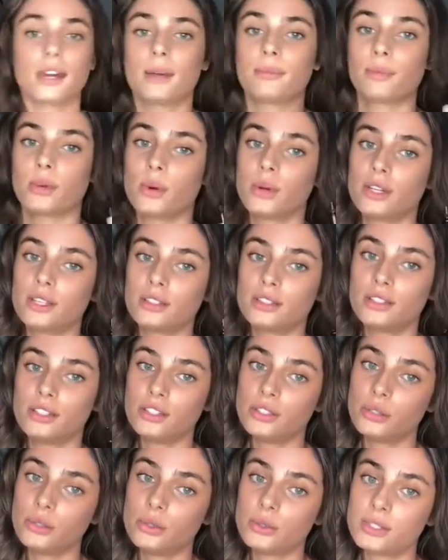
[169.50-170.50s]
I'm going
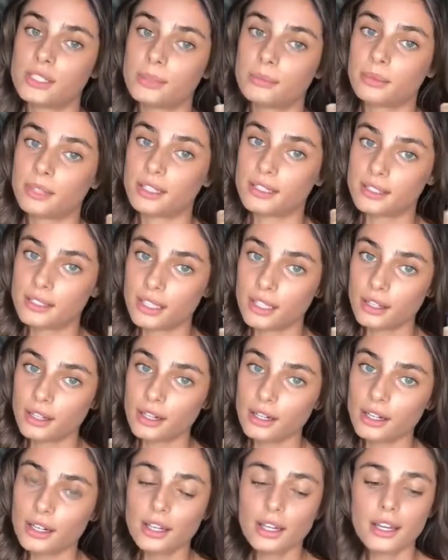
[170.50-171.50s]
to use some
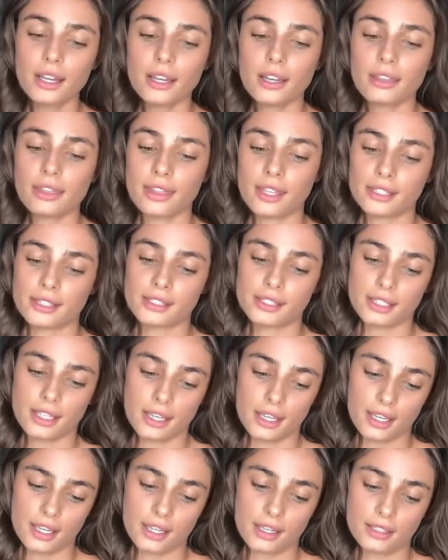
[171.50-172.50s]
concealer. This
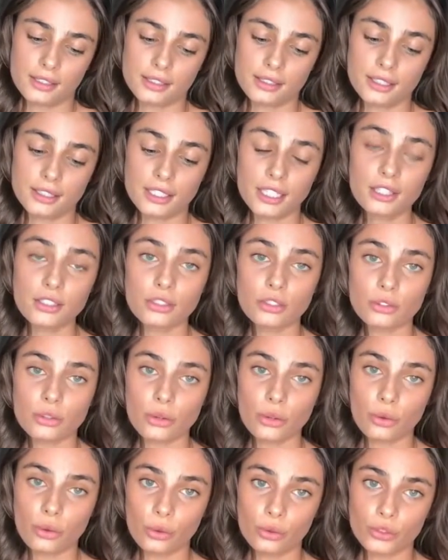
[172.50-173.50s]
is the Tint
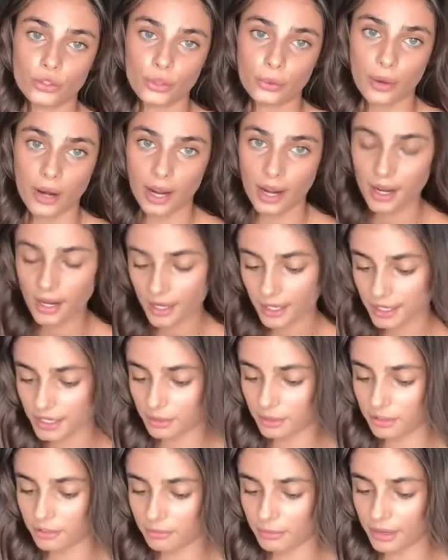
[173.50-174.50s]
Idole Ultra Wear.
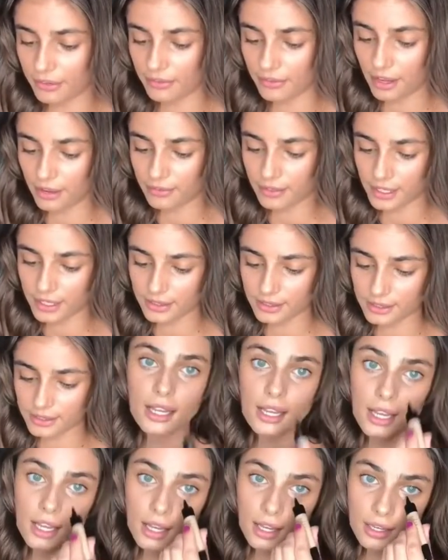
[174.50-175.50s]
It's one of my favorites,
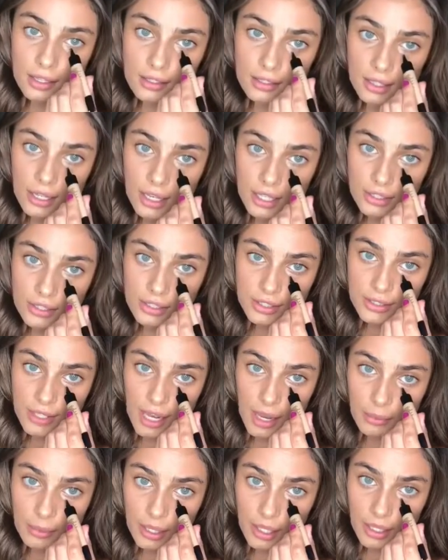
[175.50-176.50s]
and I just
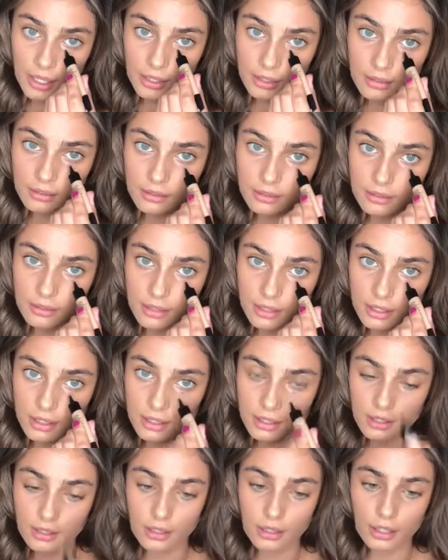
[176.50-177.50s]
dab it
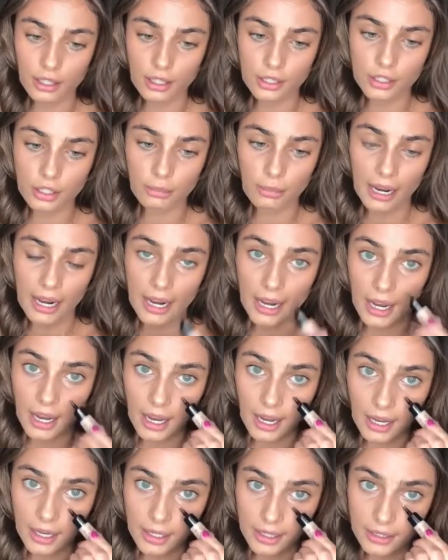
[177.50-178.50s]
under my
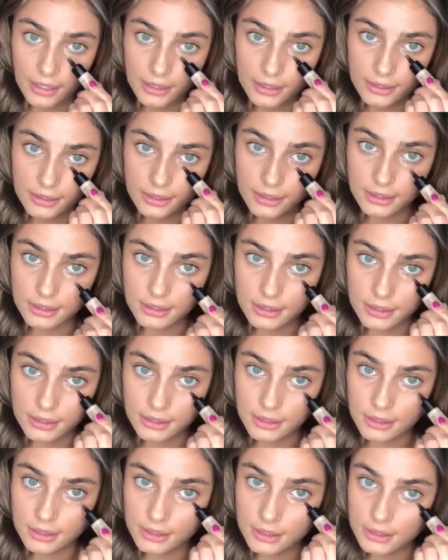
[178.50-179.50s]
eye
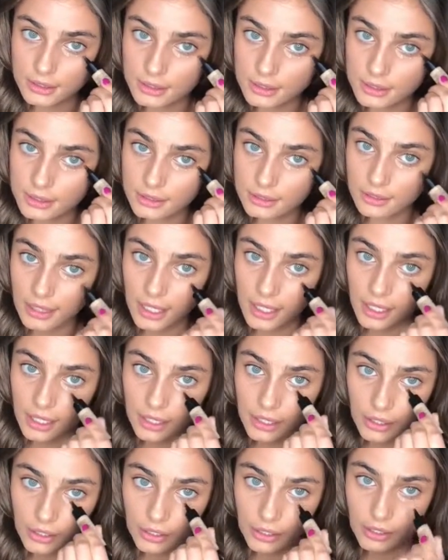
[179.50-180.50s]
right
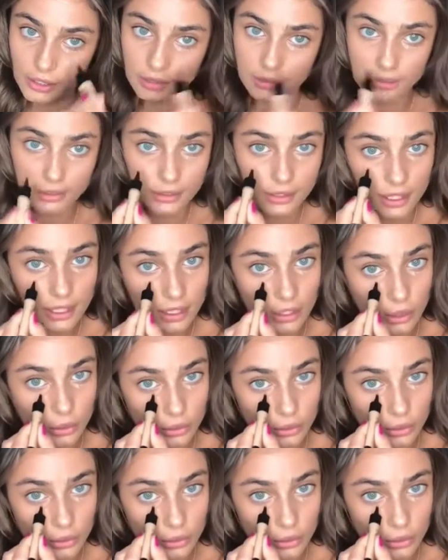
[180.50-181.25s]
here in